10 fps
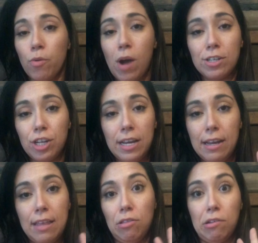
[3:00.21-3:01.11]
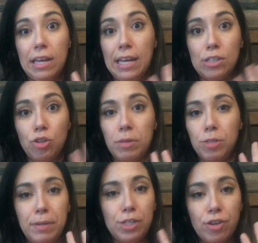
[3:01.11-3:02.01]
for watching and looking at too
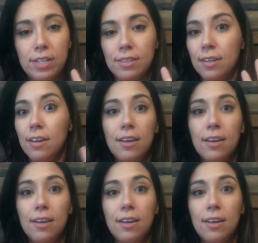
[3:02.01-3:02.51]
much Pinterest